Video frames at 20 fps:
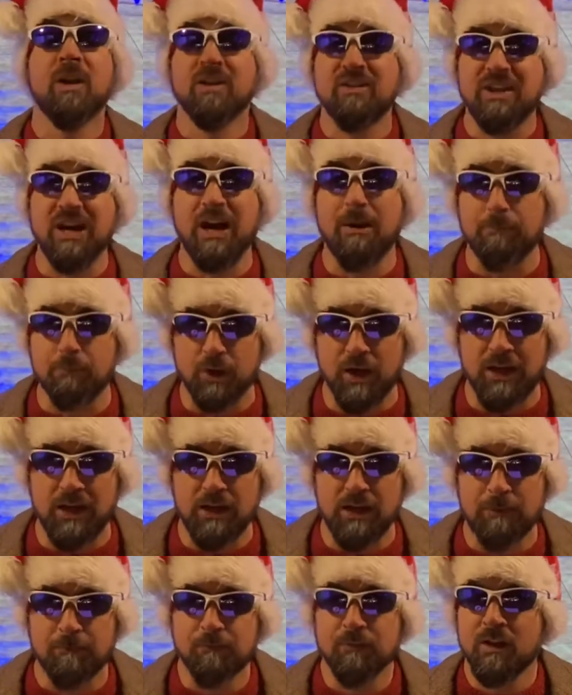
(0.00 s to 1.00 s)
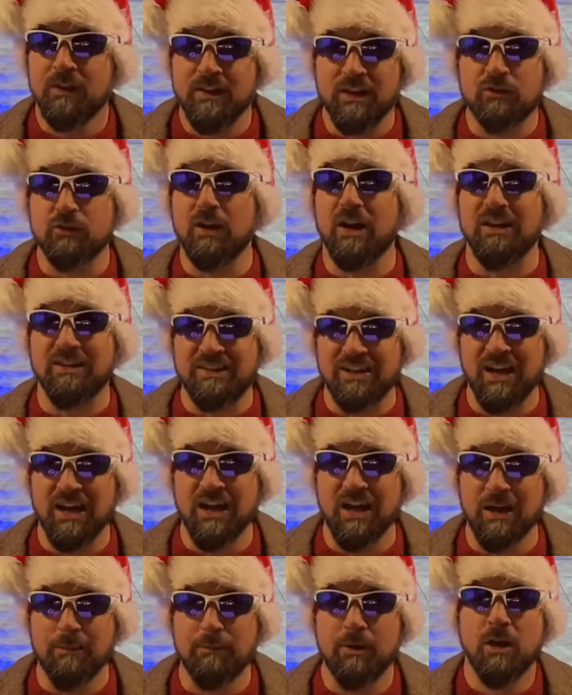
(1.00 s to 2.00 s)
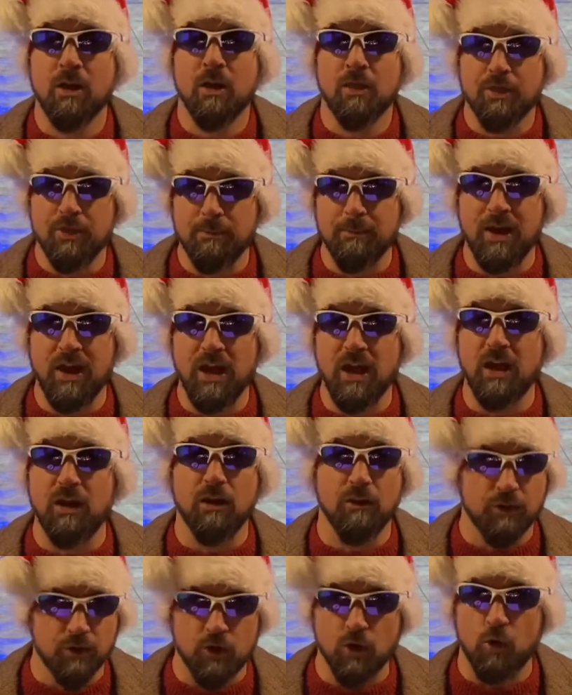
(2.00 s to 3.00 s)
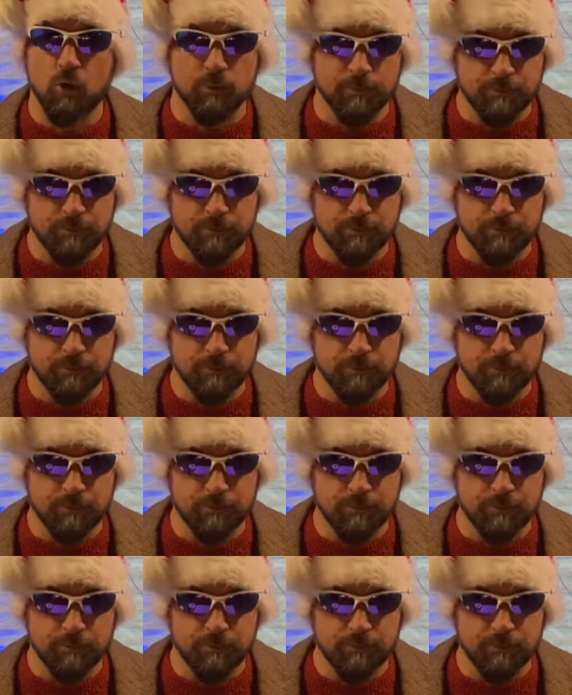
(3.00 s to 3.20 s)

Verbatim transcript: Tom Brady. That's right, Tom, the man, the GOAT,